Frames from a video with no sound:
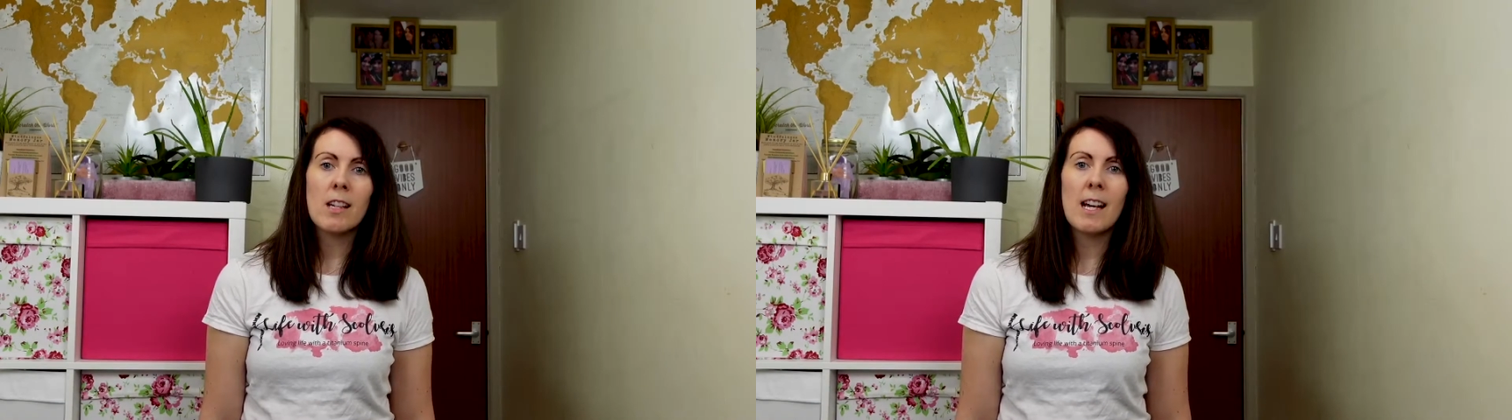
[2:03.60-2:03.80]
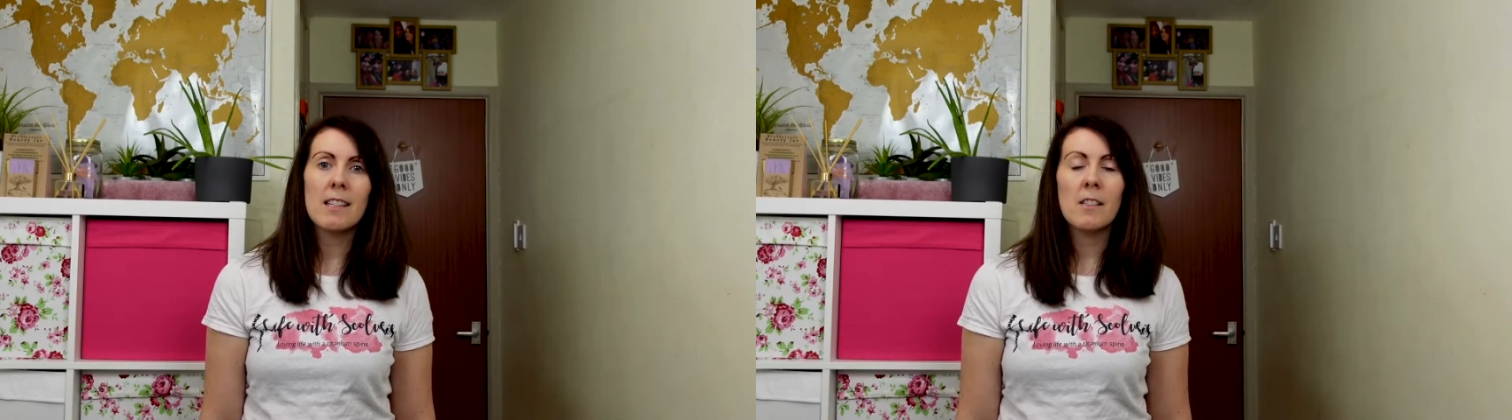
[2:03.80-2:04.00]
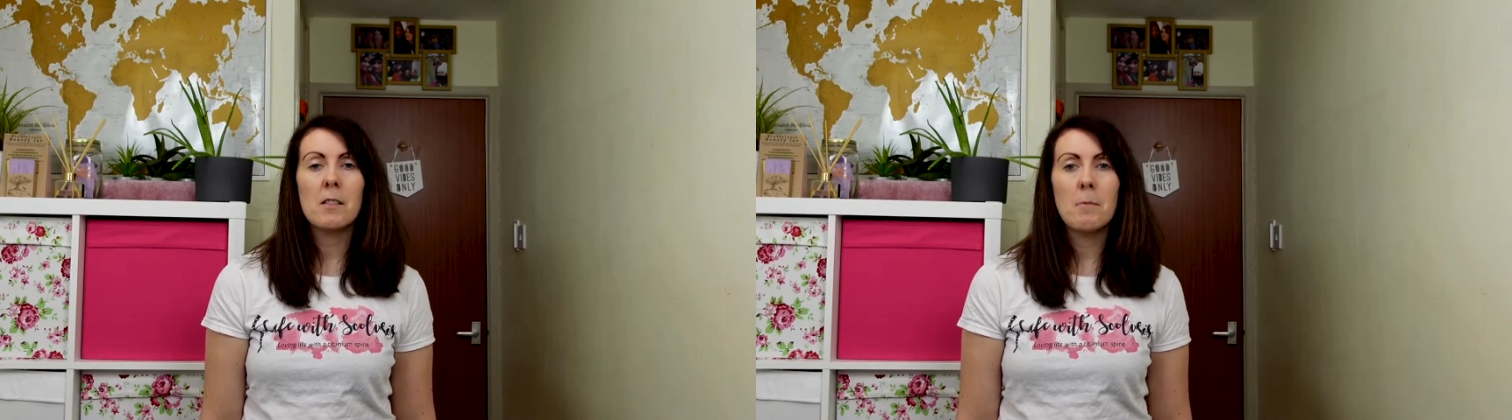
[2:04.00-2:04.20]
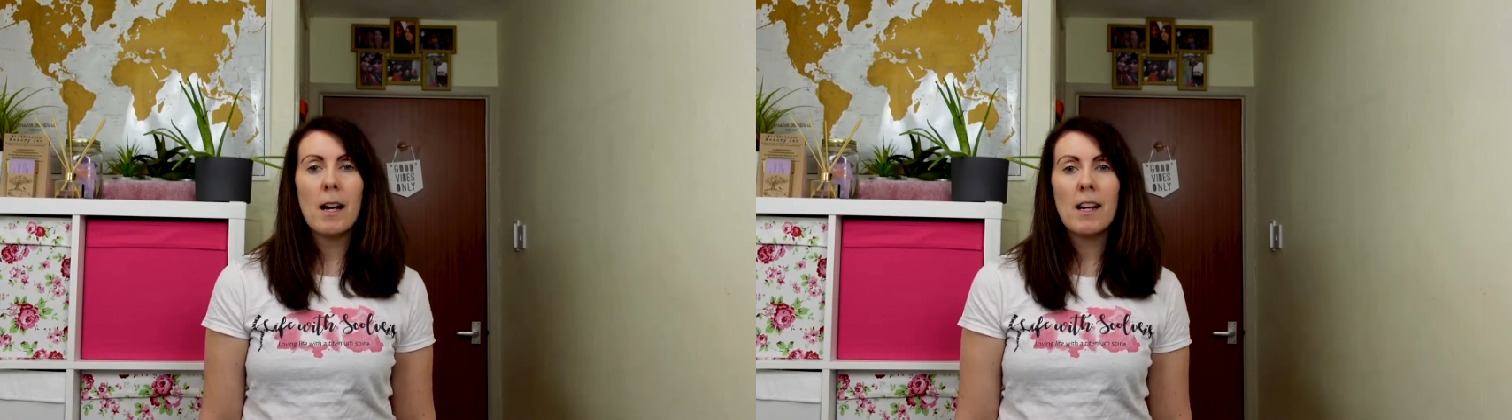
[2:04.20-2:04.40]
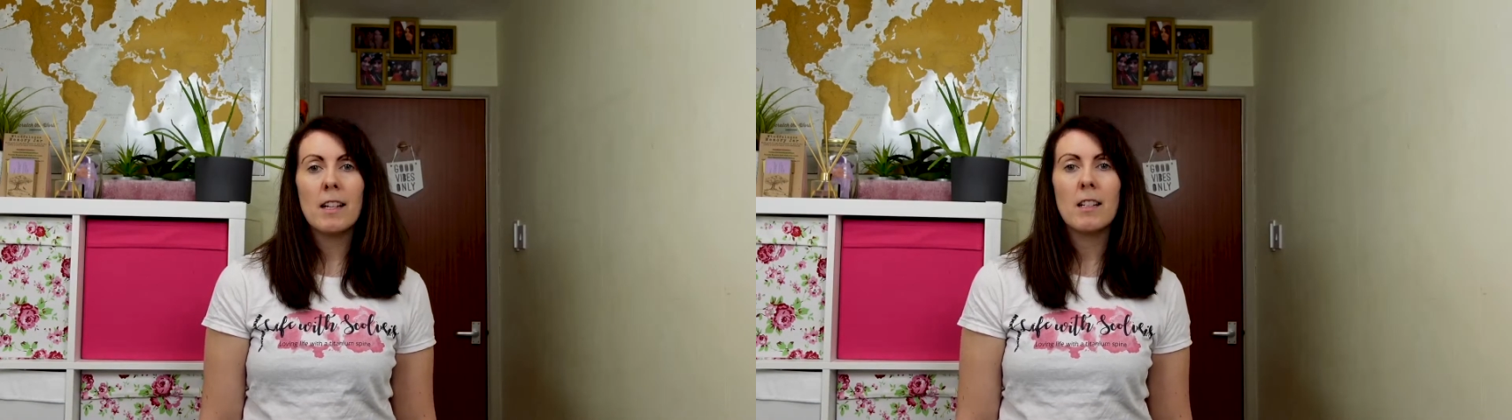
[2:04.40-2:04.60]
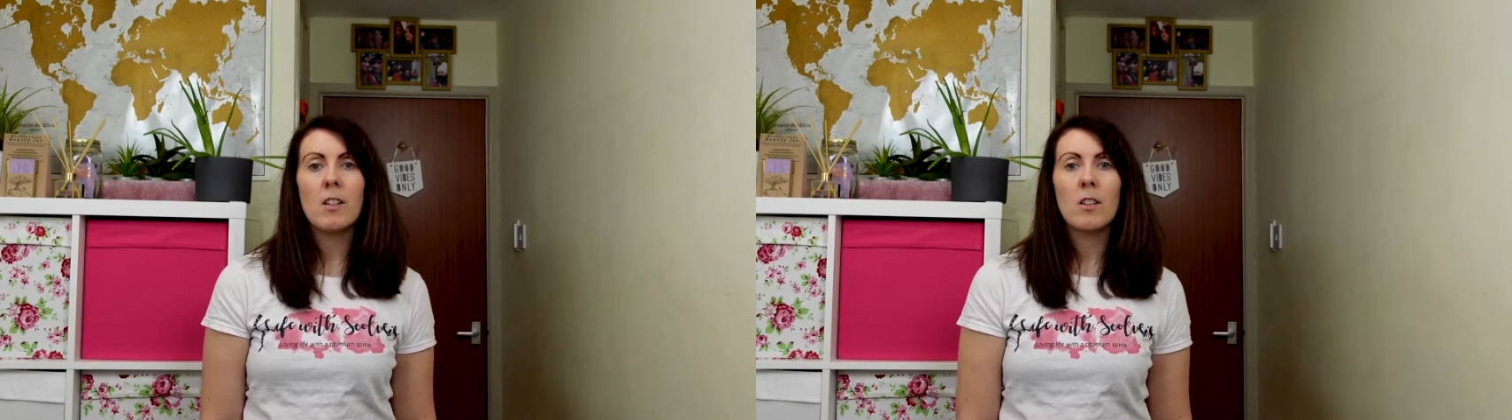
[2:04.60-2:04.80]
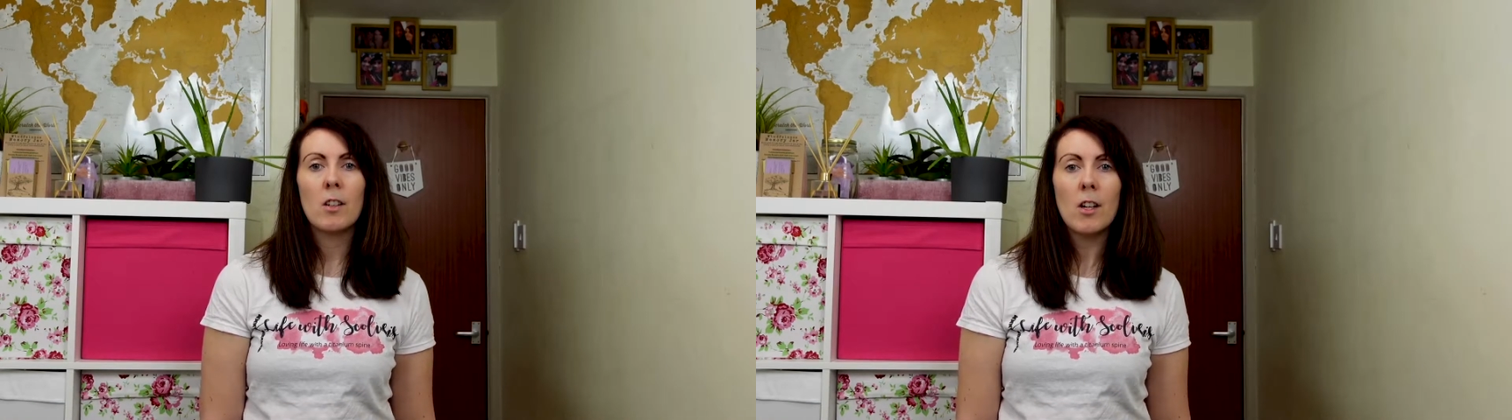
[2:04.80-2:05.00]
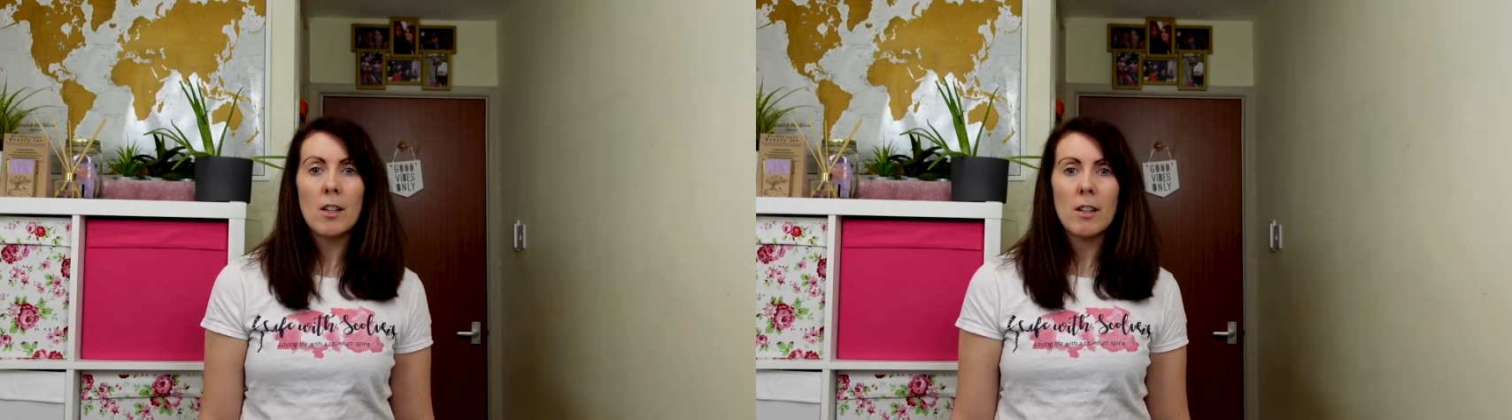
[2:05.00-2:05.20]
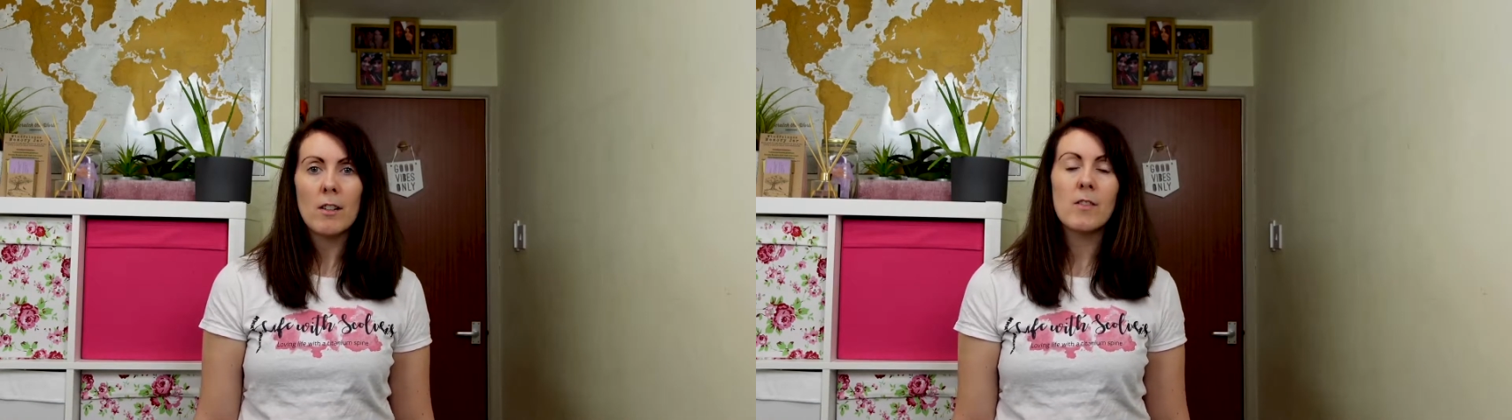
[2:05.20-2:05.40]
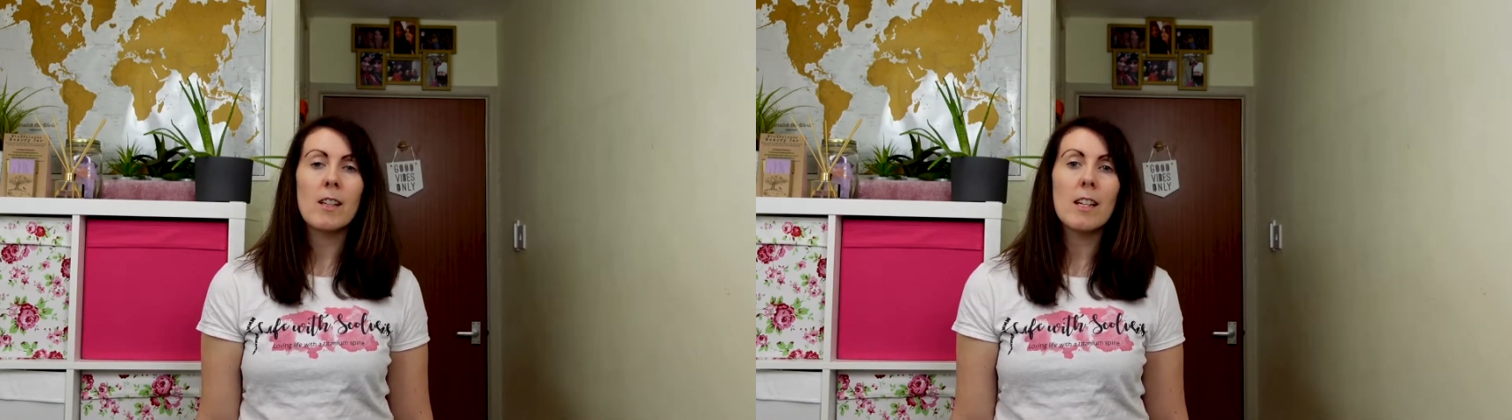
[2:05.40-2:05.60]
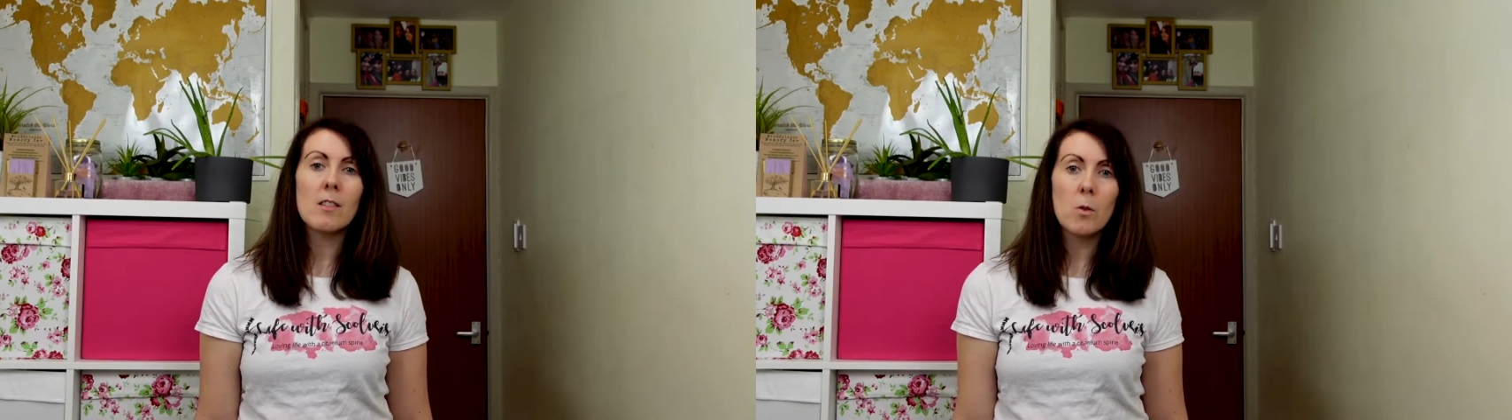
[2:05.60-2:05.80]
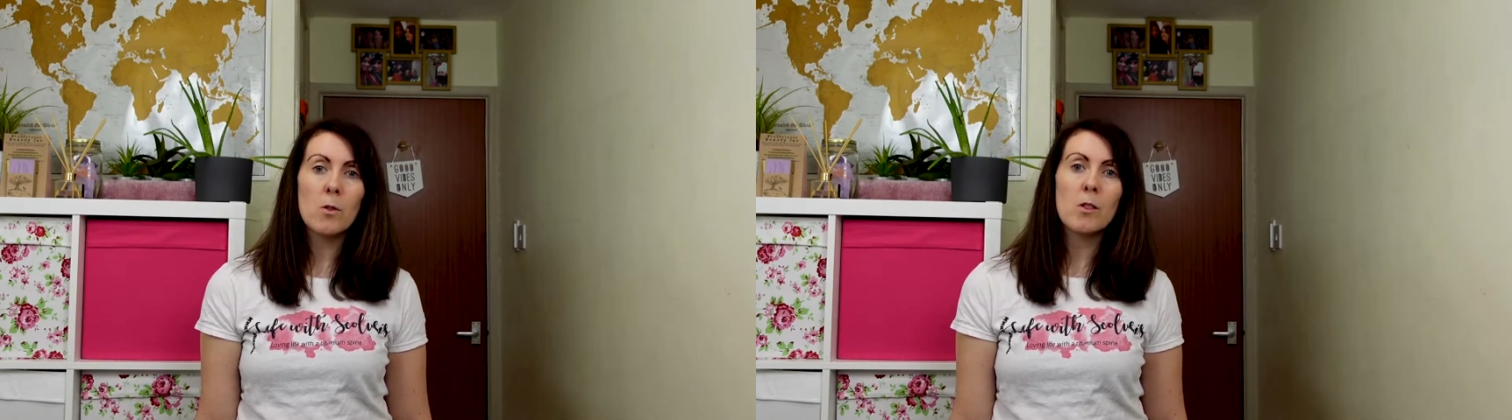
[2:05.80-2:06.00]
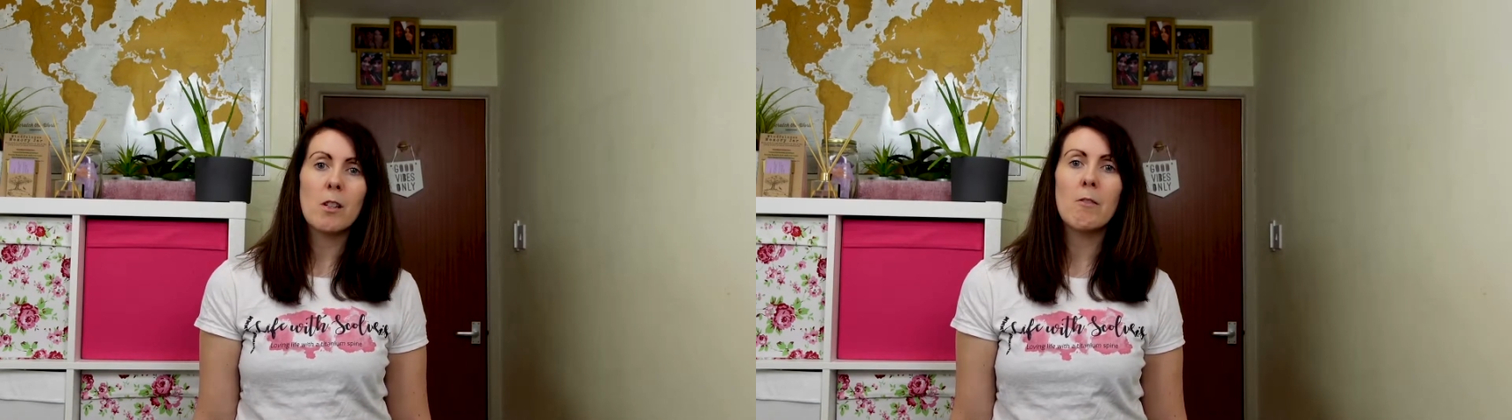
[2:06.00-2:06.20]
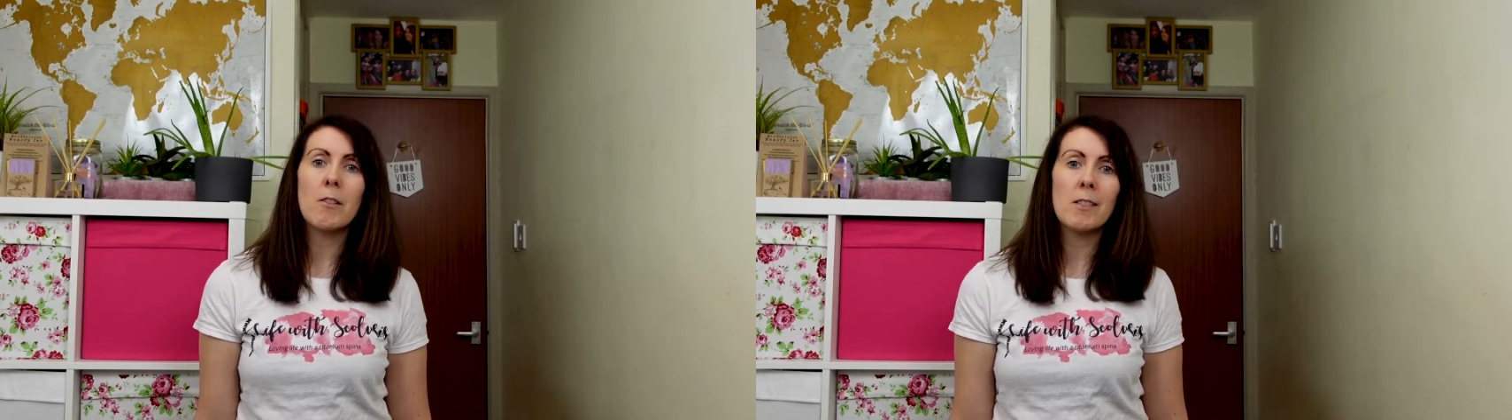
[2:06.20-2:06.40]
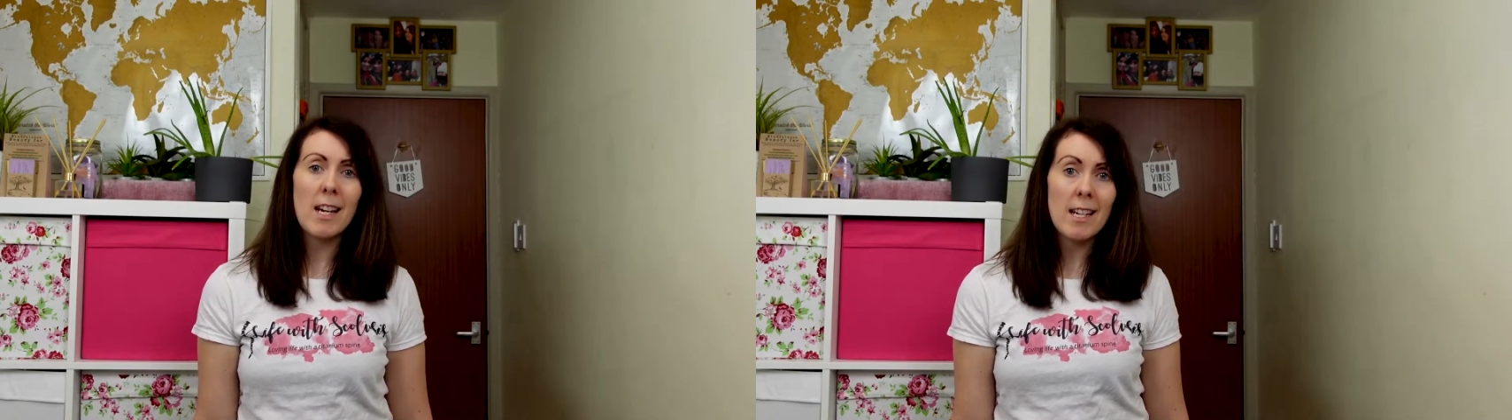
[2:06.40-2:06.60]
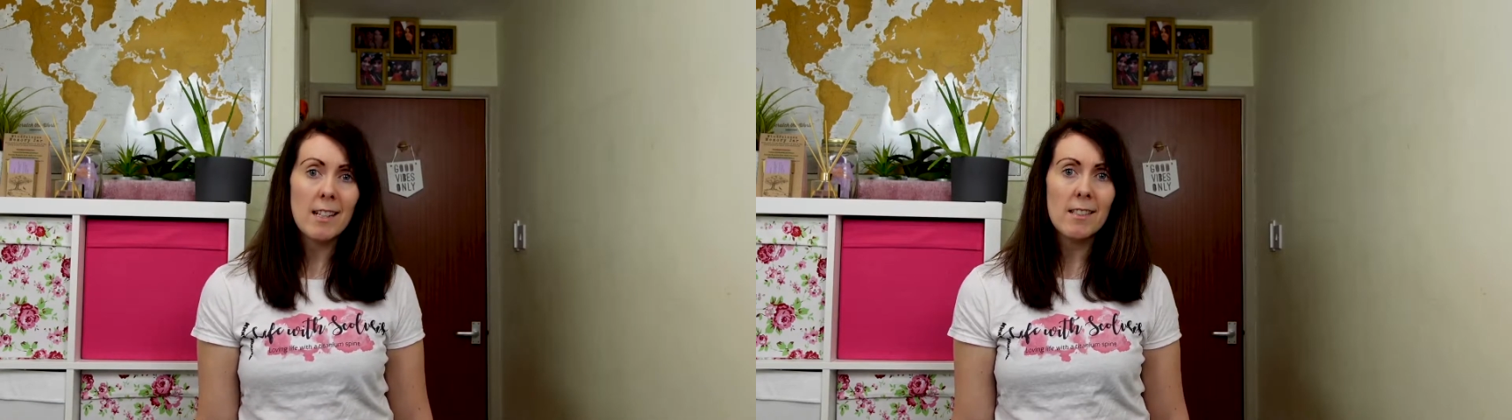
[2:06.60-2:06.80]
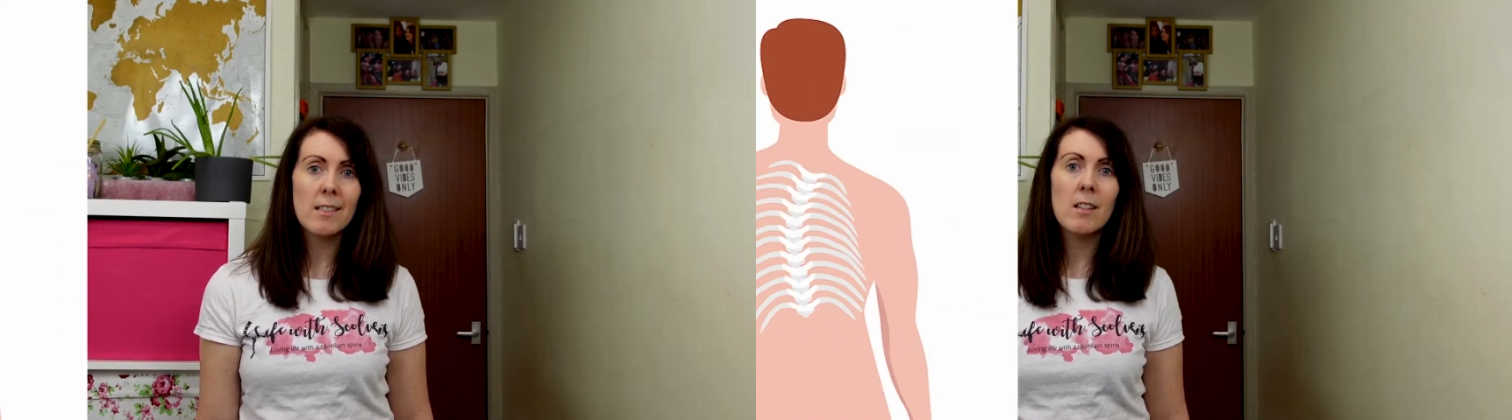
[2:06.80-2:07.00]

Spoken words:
as the spine curves, it also rotates,